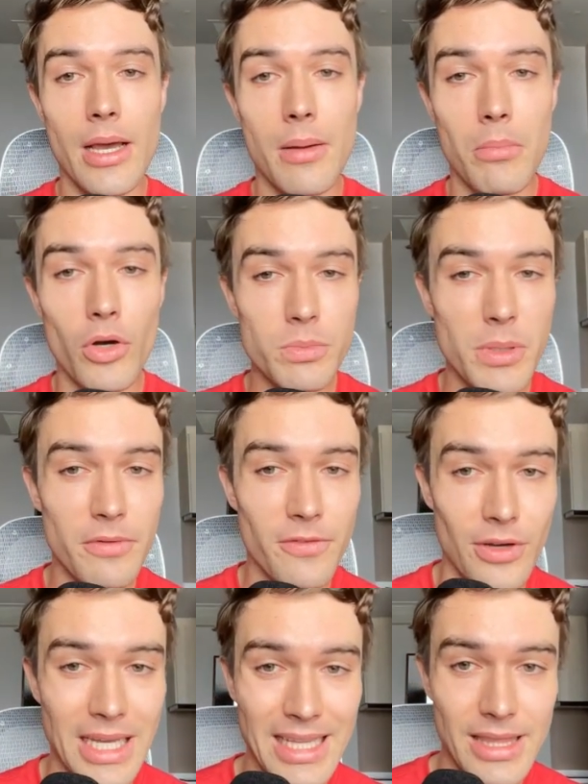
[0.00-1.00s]
Most people
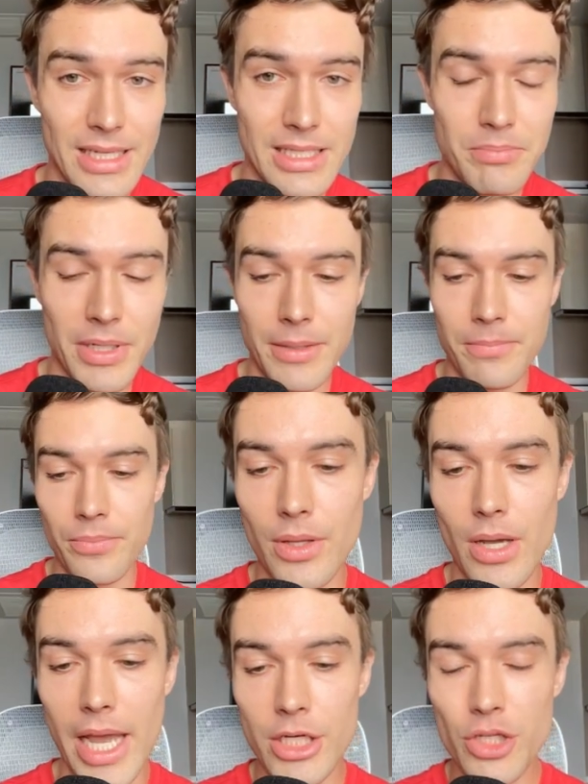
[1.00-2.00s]
forget this, but
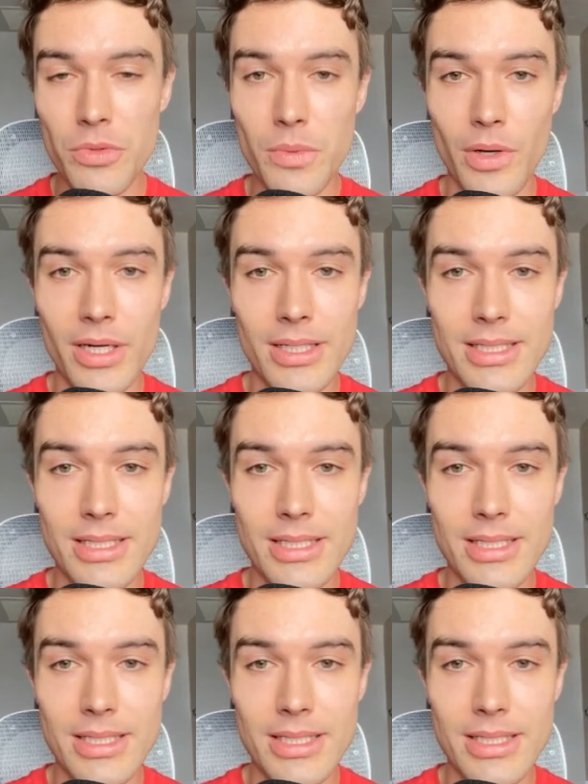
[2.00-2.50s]
actually we wanna